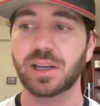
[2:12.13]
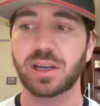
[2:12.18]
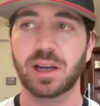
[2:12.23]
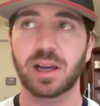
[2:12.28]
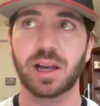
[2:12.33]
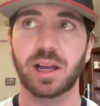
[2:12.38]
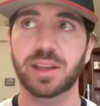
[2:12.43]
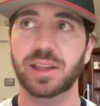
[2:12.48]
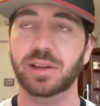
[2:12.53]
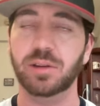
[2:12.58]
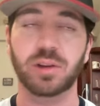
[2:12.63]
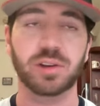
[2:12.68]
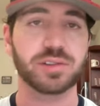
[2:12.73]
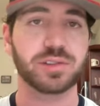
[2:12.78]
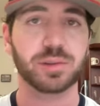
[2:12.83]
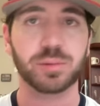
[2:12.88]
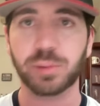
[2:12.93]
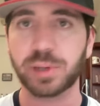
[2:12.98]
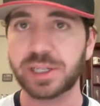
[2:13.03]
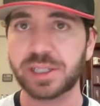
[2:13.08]
They
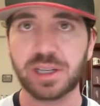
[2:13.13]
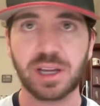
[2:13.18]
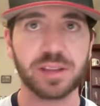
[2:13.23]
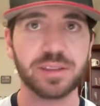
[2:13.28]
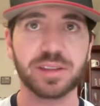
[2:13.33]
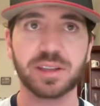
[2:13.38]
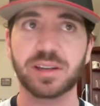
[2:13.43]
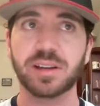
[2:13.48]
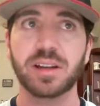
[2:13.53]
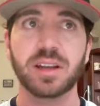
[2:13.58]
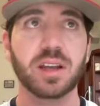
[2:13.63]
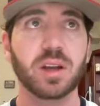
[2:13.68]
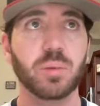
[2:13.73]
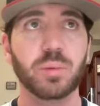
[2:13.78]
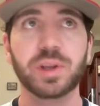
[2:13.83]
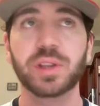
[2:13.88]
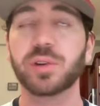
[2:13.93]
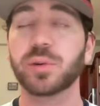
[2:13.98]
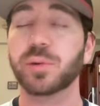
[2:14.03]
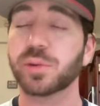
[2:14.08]
lost 3-0.
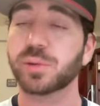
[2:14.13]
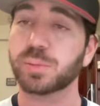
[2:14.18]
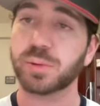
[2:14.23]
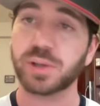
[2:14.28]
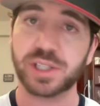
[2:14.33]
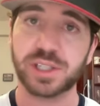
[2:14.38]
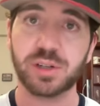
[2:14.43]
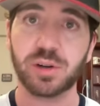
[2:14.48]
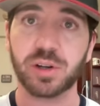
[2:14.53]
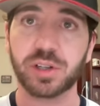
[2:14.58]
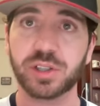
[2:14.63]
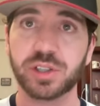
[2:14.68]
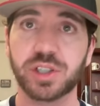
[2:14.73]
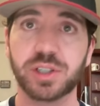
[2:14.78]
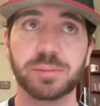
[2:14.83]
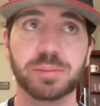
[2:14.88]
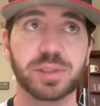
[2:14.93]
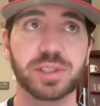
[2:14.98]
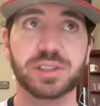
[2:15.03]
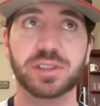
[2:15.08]
Wheeler was pretty darn
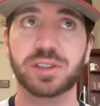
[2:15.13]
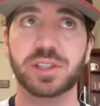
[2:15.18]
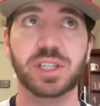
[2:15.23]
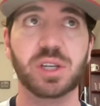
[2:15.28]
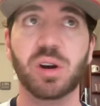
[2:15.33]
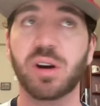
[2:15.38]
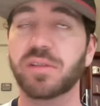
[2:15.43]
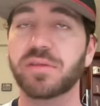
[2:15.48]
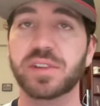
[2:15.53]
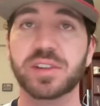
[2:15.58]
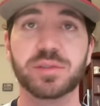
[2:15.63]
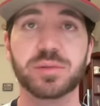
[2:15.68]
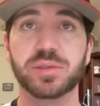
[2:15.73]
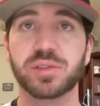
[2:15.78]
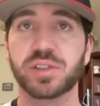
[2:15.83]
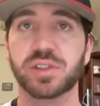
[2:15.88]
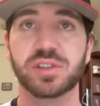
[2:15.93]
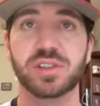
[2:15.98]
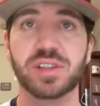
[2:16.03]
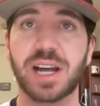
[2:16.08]
good, but the offense
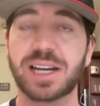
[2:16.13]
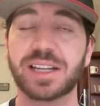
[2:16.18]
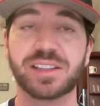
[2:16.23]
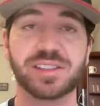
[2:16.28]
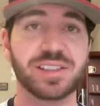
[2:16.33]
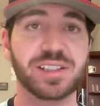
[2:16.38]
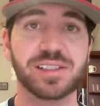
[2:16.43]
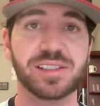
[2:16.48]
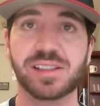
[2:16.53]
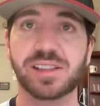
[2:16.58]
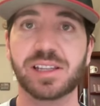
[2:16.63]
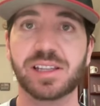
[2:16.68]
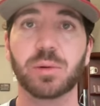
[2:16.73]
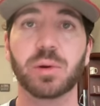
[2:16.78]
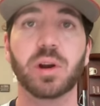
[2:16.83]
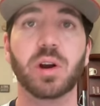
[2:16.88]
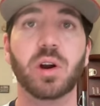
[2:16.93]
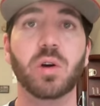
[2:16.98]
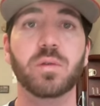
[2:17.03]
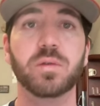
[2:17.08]
was just non-existent. They
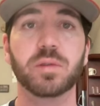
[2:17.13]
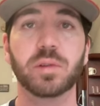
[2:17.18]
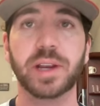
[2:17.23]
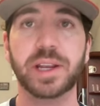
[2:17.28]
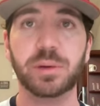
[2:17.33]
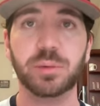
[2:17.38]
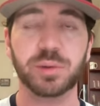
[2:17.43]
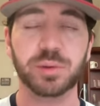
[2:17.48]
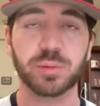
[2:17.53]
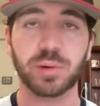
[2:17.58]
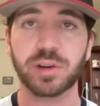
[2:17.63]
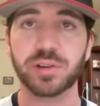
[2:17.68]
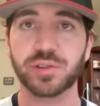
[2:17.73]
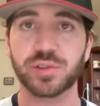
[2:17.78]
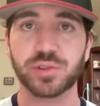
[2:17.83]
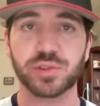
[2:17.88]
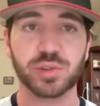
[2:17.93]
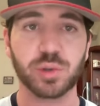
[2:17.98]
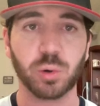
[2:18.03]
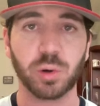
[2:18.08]
were 0-for-8 with
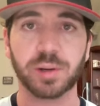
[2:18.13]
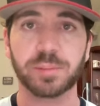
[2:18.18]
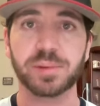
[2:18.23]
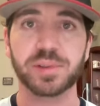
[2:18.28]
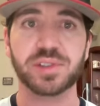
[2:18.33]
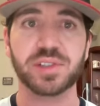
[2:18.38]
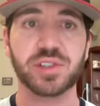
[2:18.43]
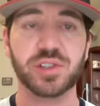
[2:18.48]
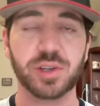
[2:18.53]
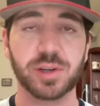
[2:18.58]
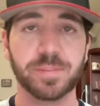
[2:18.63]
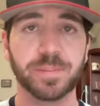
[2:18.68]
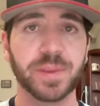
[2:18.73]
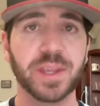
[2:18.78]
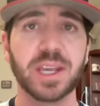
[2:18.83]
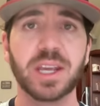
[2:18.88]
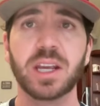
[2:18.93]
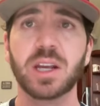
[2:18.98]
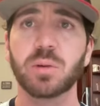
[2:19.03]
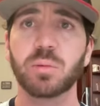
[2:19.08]
runners in scoring position.
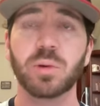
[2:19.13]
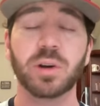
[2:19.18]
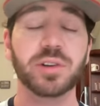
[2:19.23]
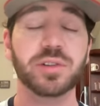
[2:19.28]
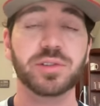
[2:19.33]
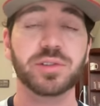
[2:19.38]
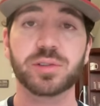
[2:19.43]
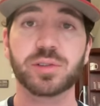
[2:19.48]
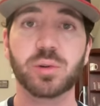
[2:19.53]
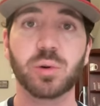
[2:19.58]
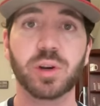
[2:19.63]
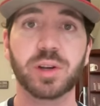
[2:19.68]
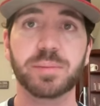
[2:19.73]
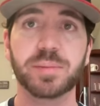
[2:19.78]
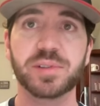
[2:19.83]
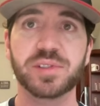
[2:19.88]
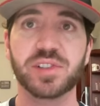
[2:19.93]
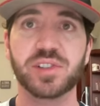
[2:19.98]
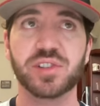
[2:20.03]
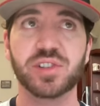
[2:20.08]
Runners in scoring
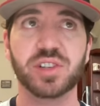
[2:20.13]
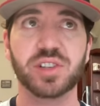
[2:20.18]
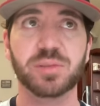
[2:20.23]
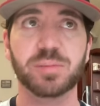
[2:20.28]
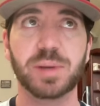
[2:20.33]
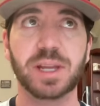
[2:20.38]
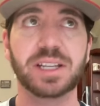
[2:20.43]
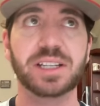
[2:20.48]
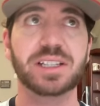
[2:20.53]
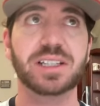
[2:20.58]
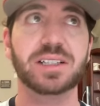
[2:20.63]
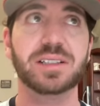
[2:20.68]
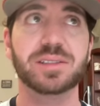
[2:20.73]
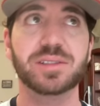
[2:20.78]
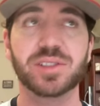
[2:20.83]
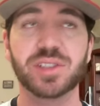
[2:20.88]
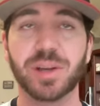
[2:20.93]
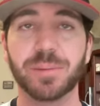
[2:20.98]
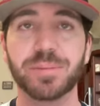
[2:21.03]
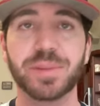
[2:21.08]
position has been
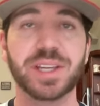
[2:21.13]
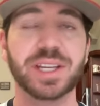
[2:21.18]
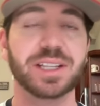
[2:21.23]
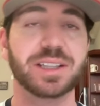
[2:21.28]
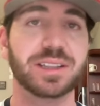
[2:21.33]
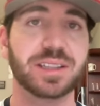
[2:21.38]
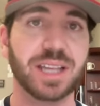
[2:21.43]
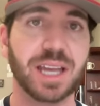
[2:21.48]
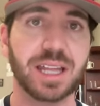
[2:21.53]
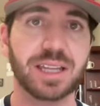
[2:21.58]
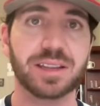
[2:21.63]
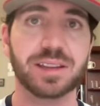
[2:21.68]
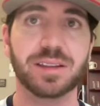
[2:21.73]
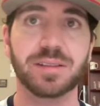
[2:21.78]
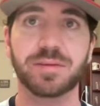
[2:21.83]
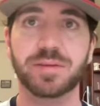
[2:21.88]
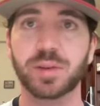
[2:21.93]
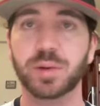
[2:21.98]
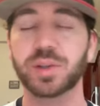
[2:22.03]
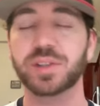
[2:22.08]
something that
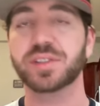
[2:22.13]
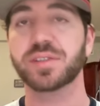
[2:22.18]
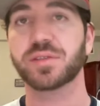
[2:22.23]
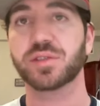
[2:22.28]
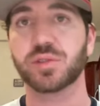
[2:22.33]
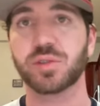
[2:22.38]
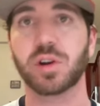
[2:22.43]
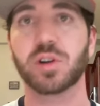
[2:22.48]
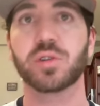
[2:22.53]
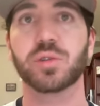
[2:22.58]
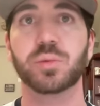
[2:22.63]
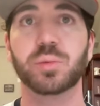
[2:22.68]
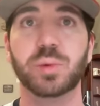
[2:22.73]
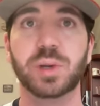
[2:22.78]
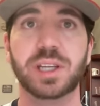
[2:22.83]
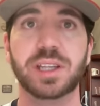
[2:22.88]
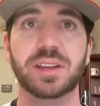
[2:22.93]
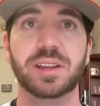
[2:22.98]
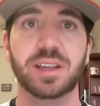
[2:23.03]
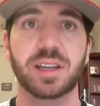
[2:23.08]
the Phillies have struggled
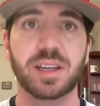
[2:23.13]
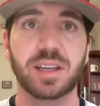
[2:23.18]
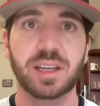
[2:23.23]
with